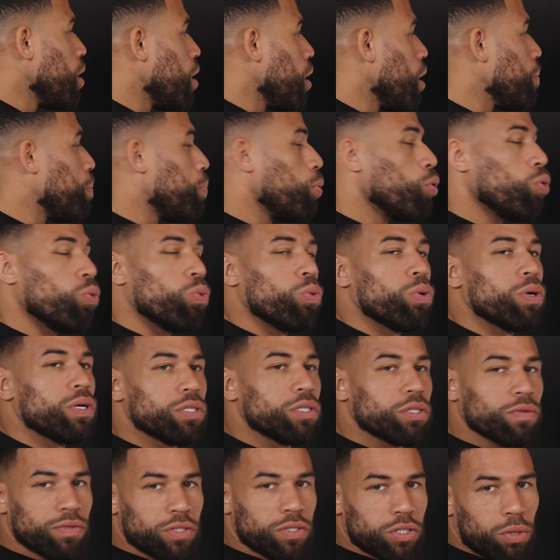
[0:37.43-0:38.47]
And pull
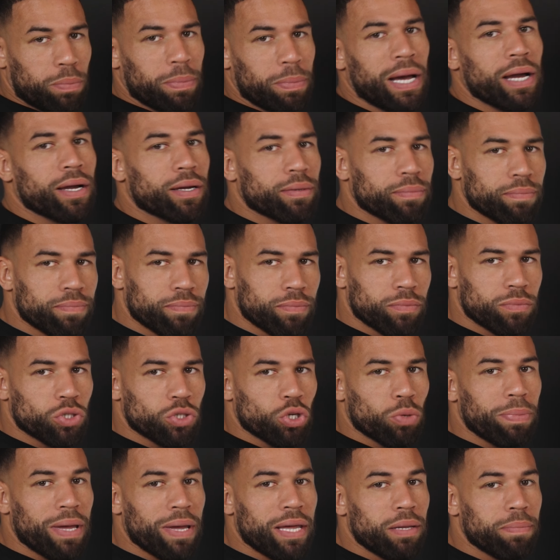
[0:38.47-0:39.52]
is obviously your back,
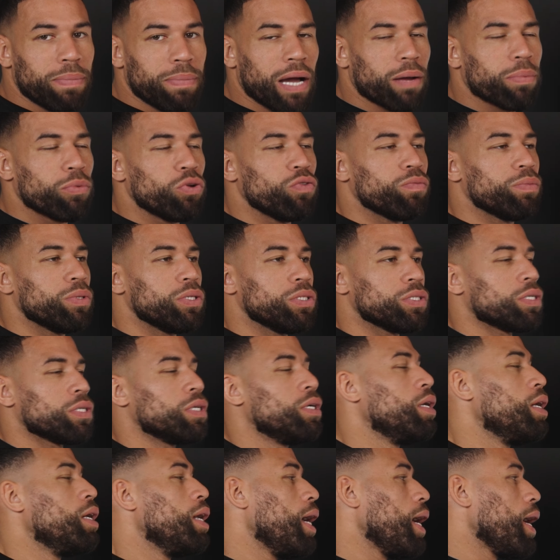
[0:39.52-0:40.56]
so any back movements,
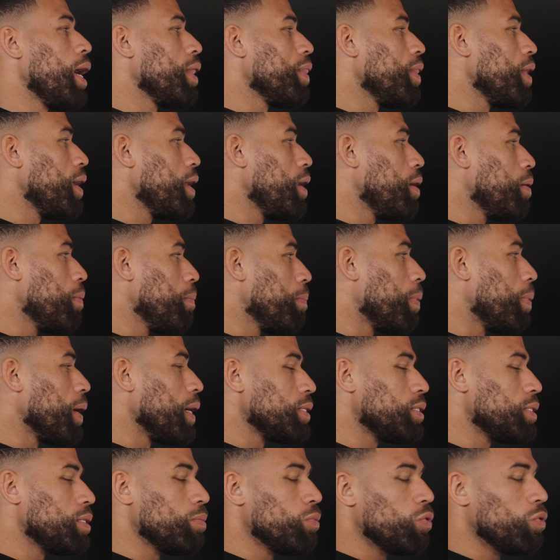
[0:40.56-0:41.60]
and then
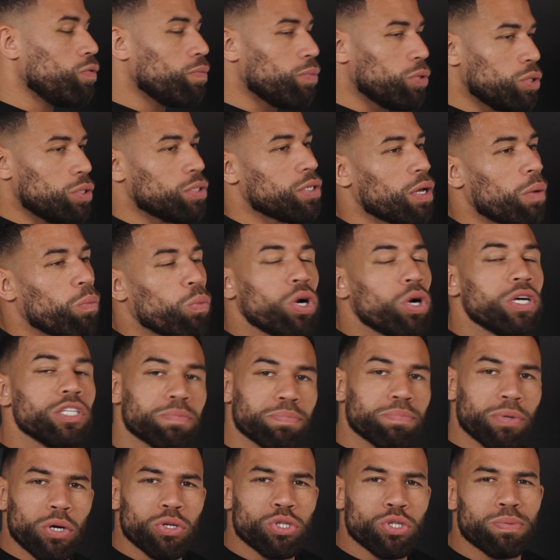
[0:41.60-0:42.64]
bicep movements. And what is
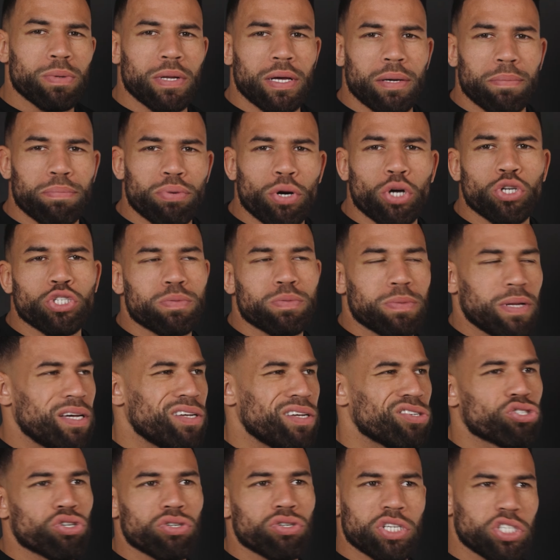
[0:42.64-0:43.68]
bro split? Bro
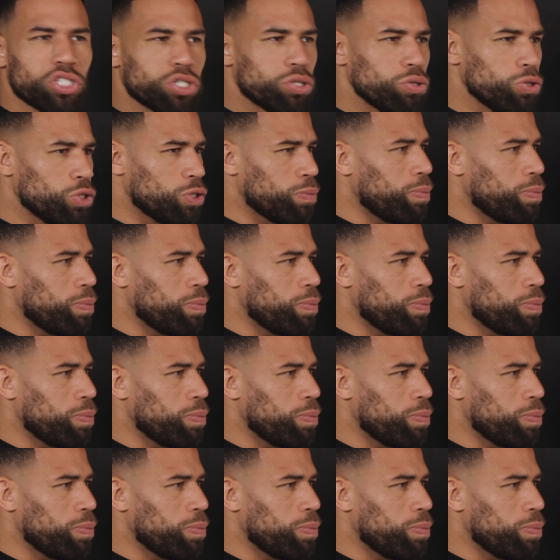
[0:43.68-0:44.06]
split, traditional